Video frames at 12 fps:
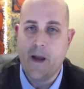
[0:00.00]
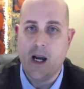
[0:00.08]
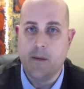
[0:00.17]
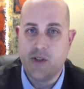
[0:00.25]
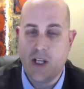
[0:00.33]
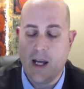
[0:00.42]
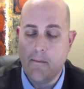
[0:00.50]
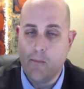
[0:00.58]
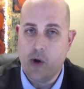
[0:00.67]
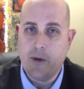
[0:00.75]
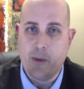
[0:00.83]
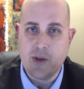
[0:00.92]
She had
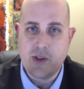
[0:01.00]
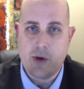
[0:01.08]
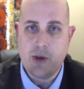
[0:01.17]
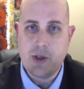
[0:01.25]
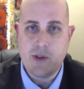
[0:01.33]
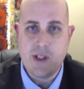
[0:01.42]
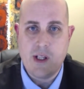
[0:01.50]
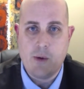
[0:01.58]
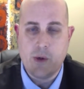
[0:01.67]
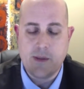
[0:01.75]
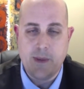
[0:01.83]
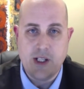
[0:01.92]
multiple surgeries in
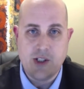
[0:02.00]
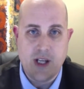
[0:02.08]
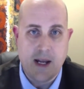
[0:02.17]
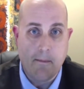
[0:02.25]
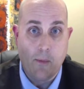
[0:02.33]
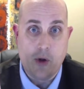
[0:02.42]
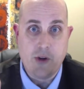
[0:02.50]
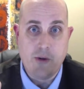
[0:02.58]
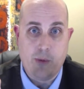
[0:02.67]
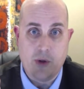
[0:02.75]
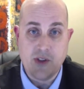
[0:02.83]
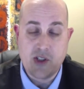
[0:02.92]
there, which means she had
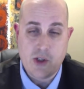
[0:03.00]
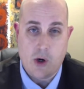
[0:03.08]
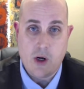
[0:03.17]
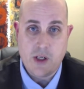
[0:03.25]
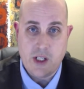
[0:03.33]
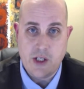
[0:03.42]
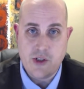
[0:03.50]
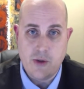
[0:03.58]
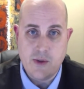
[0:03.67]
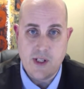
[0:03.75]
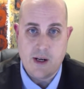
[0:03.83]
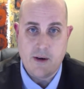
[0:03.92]
multiple scar
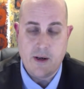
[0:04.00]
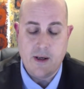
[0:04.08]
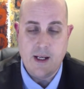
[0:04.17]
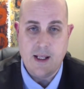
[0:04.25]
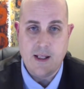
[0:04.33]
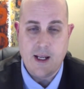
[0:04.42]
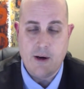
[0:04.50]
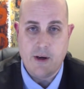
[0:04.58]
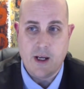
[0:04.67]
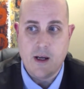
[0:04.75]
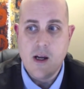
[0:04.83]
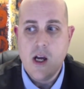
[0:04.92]
tissues in the
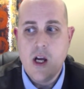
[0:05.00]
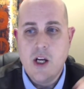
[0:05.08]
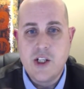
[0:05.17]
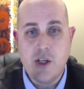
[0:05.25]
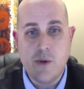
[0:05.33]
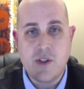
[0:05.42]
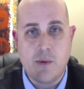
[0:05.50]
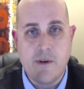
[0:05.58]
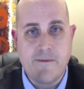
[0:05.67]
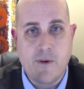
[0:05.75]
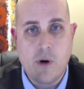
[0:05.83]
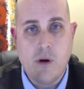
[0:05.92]
area. She was a
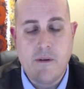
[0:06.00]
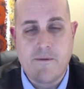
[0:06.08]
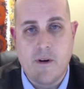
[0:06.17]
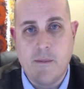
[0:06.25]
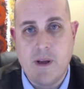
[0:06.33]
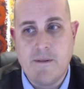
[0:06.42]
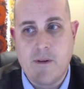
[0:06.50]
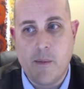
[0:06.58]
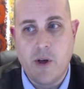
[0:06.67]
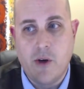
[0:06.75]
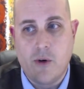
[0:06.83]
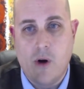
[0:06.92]
referral from me
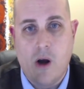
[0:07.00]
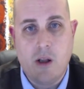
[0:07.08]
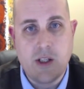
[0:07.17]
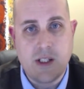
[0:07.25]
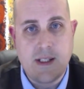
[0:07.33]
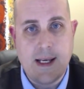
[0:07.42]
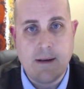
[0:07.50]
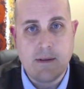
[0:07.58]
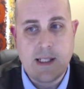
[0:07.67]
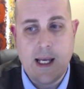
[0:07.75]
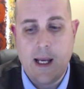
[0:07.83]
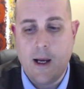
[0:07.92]
from a neurologist
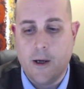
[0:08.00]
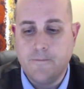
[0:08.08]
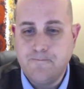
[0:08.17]
downtown.